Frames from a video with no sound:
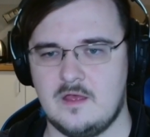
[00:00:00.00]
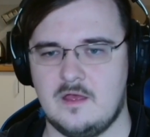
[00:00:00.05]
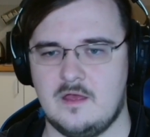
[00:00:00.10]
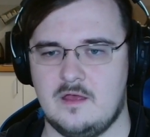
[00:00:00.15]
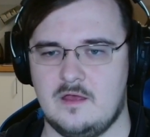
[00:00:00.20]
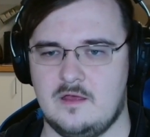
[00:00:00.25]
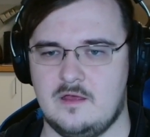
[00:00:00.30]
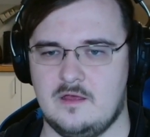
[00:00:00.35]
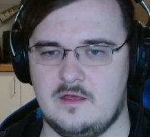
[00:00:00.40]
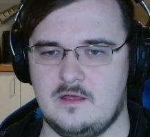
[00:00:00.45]

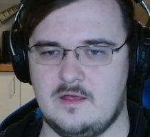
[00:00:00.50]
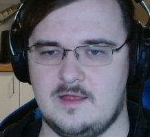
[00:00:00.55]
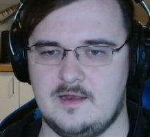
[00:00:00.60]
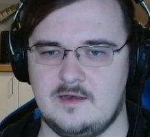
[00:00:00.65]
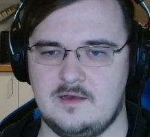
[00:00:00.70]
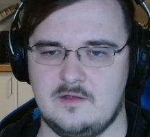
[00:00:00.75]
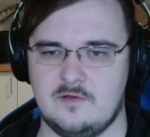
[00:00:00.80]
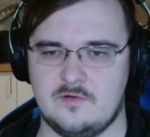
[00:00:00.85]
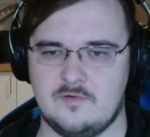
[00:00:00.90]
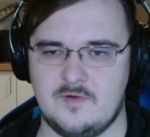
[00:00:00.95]
and
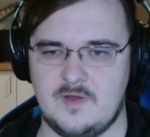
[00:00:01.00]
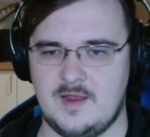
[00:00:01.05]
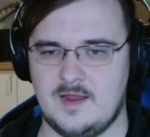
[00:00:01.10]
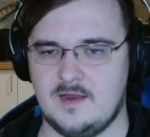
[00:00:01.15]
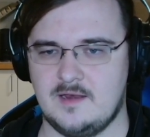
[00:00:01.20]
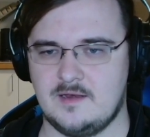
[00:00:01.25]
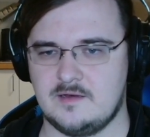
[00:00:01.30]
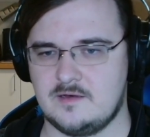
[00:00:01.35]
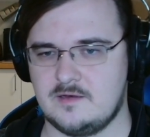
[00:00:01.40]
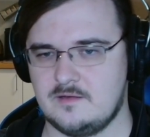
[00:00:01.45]
you
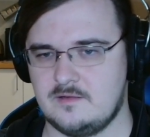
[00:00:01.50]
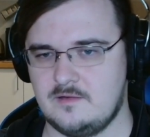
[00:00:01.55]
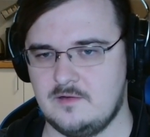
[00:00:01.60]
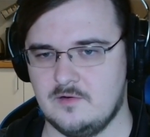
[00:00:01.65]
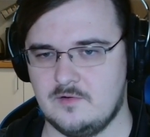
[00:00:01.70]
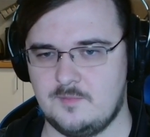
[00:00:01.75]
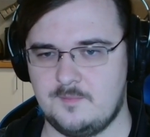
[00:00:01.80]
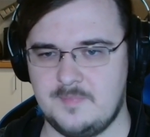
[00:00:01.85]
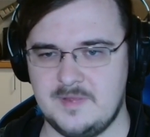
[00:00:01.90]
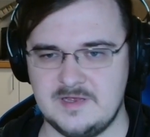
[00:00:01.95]
create
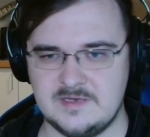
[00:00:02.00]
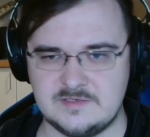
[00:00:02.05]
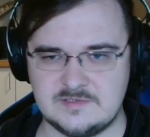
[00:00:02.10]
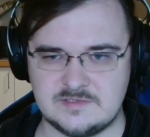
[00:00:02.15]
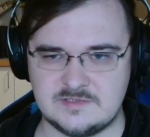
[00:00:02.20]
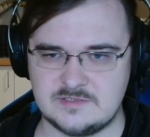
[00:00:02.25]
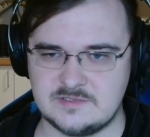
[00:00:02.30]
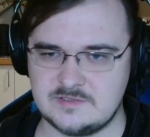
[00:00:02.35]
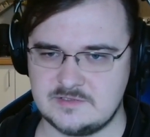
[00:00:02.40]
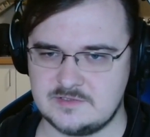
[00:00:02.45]
your
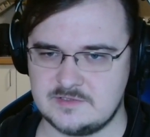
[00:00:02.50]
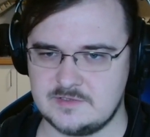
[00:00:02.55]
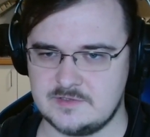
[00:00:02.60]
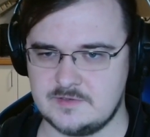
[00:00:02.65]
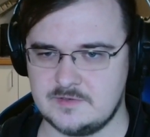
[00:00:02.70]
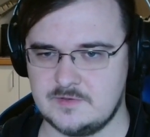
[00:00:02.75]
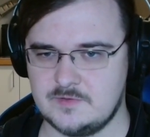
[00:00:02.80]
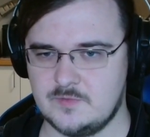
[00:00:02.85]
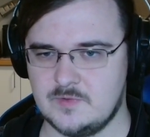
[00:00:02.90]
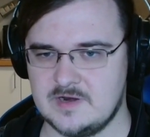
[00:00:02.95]
pitch
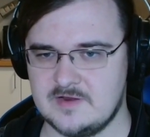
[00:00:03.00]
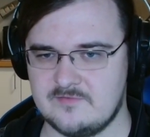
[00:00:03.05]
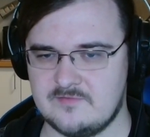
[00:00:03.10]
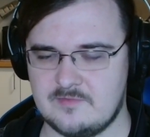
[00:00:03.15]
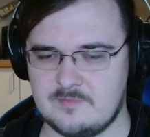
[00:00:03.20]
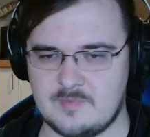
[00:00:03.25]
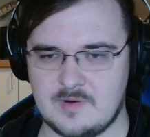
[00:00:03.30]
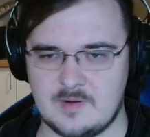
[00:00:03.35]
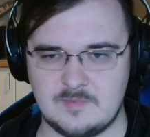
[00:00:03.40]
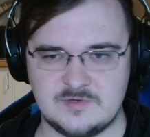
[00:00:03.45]
to whatever
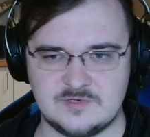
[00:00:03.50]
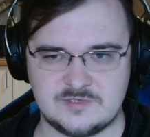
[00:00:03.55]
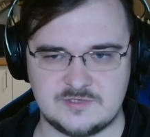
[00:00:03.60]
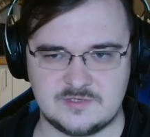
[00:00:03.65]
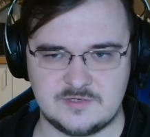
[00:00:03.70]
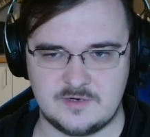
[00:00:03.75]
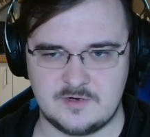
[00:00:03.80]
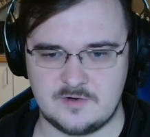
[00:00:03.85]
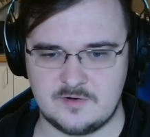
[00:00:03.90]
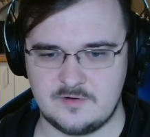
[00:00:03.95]

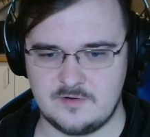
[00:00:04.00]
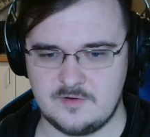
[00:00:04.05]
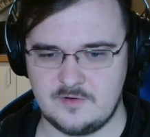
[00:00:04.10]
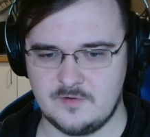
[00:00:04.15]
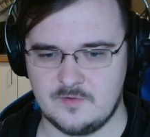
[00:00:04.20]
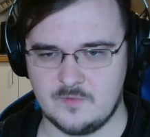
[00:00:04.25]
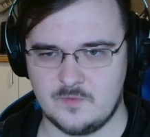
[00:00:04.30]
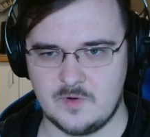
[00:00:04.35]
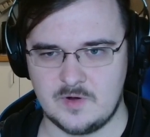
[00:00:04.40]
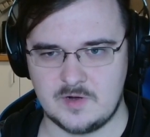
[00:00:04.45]
publisher
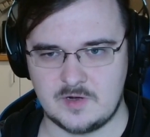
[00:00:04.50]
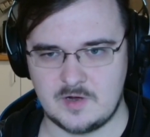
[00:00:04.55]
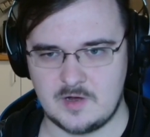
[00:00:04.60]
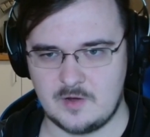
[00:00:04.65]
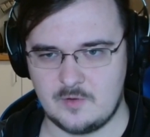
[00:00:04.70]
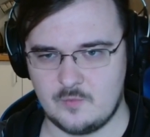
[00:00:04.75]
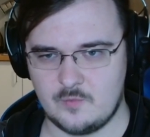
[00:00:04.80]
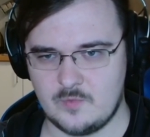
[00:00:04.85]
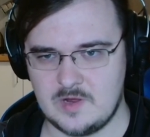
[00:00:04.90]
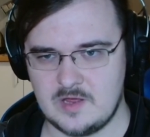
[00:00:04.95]
you're
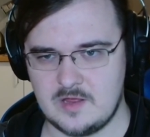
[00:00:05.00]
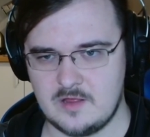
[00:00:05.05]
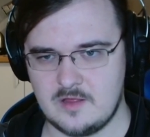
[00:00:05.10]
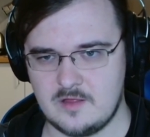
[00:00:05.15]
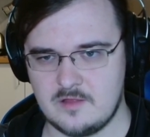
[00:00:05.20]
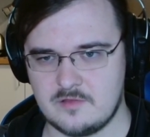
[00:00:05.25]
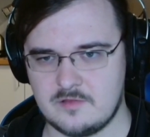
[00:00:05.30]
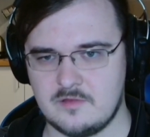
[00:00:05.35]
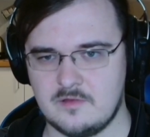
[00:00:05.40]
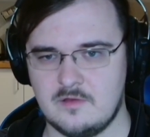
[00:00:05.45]
working
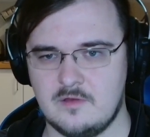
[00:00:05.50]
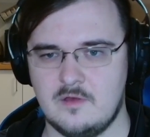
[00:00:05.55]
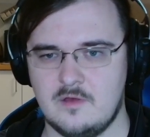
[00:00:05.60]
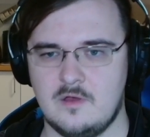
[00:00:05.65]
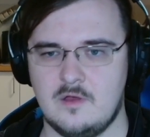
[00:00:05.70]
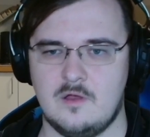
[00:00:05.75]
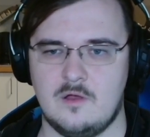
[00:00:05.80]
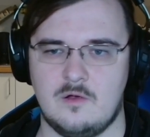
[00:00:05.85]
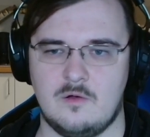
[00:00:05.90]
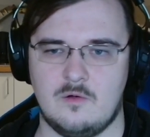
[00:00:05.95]
with
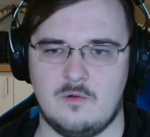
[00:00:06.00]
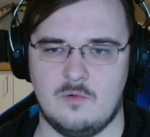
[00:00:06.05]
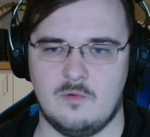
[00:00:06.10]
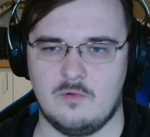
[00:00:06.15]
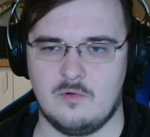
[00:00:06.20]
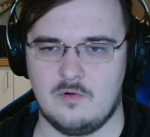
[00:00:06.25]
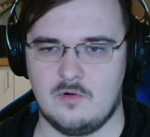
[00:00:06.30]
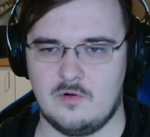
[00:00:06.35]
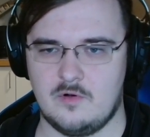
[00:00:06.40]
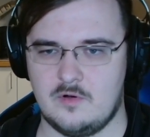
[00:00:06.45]

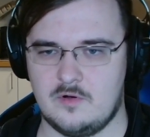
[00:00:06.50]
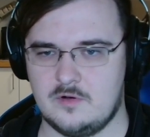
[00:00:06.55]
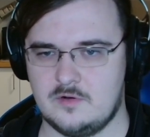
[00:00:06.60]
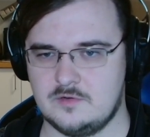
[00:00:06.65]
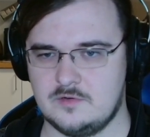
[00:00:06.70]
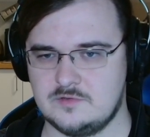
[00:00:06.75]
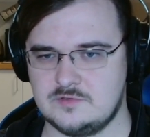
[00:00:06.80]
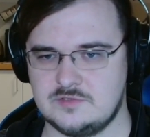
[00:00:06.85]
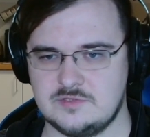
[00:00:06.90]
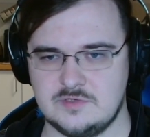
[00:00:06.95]
or
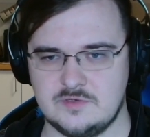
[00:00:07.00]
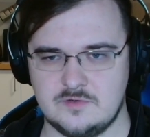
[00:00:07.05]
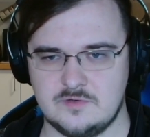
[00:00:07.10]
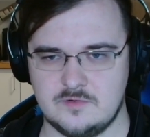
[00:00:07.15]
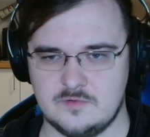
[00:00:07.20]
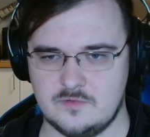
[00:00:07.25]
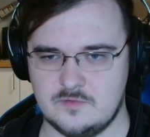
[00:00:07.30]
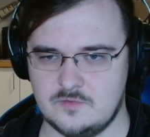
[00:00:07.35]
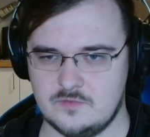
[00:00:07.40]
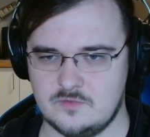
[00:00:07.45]

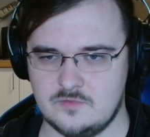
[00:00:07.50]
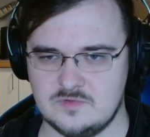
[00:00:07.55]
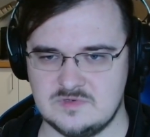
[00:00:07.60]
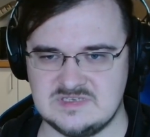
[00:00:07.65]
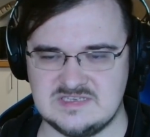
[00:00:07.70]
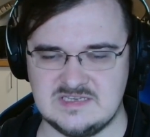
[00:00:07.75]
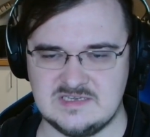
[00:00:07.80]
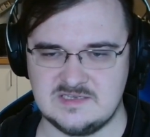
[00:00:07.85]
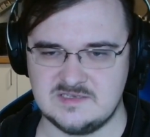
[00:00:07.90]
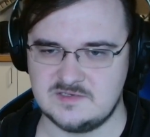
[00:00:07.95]
to
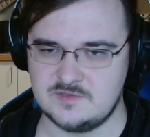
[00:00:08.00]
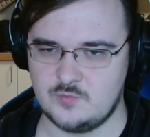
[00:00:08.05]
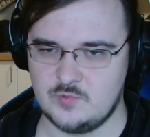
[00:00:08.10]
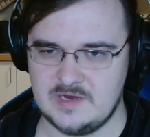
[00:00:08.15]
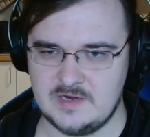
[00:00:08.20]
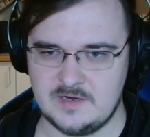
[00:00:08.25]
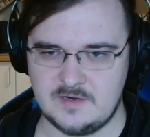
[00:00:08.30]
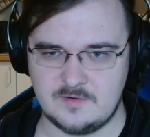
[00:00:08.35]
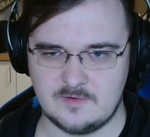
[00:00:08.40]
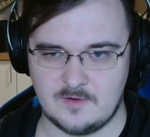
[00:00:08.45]

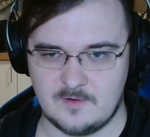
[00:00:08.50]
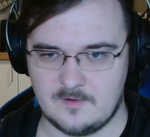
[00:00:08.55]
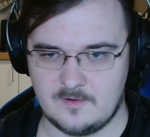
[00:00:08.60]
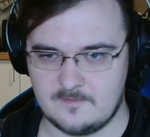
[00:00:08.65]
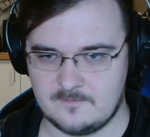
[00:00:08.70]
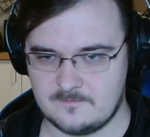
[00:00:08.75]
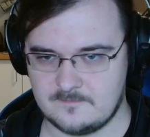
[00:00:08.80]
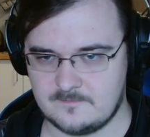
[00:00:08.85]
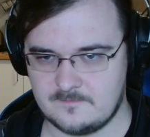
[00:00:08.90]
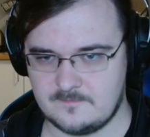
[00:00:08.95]
C-suite of
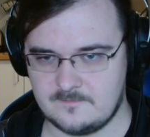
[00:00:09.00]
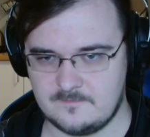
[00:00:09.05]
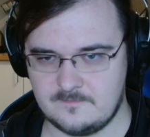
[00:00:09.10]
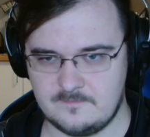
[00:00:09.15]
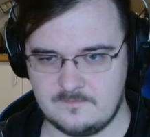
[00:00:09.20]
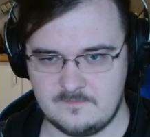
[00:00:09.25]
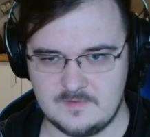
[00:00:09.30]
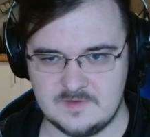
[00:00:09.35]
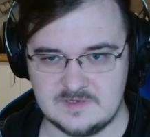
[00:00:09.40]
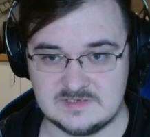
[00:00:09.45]

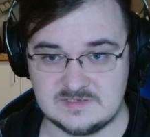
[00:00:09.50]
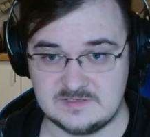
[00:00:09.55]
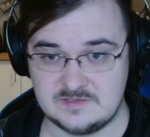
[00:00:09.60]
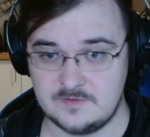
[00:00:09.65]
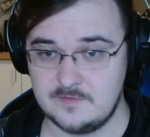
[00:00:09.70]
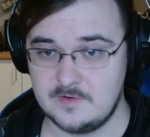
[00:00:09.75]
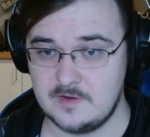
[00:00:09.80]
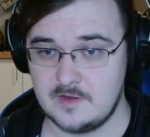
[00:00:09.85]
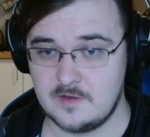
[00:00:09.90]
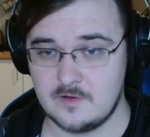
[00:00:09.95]
the
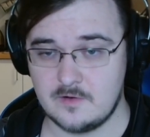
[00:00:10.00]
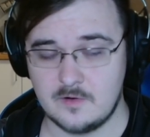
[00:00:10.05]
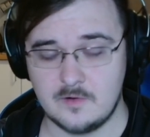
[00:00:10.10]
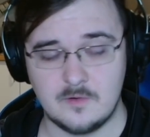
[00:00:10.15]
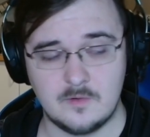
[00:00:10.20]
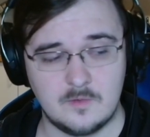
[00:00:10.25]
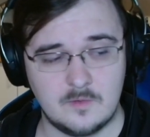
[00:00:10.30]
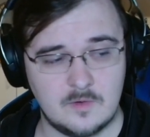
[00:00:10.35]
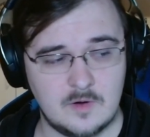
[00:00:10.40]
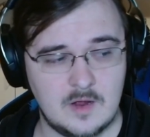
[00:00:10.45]

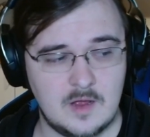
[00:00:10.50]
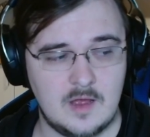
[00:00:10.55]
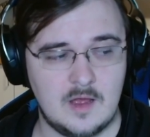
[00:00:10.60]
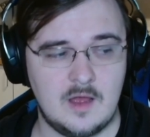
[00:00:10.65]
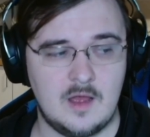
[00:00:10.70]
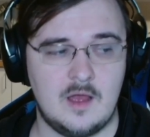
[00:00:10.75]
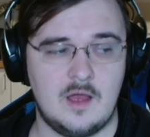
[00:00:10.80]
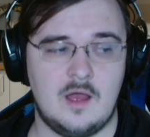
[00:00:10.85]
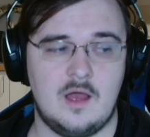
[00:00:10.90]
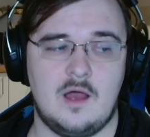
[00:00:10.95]
studio.
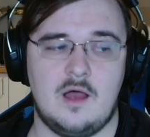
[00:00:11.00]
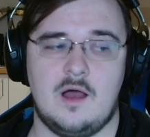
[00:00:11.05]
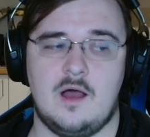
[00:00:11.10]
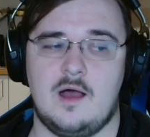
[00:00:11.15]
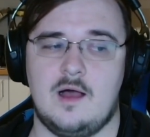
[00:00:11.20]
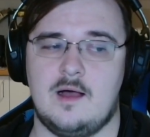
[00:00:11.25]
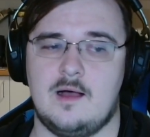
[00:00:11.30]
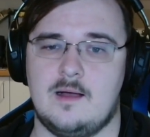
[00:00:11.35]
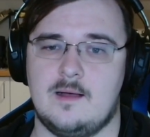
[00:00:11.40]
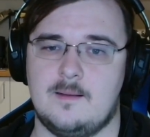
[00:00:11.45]

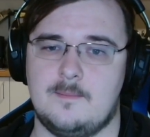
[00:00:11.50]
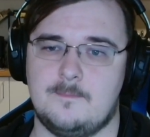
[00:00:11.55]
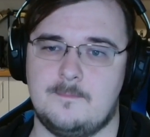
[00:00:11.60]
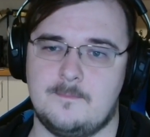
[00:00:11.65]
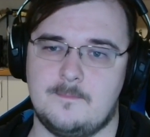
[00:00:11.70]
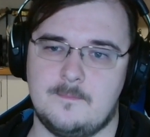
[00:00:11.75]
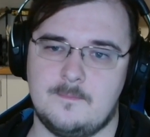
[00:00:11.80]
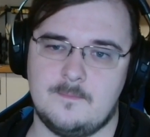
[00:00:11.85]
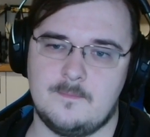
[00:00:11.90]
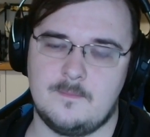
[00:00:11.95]
Um,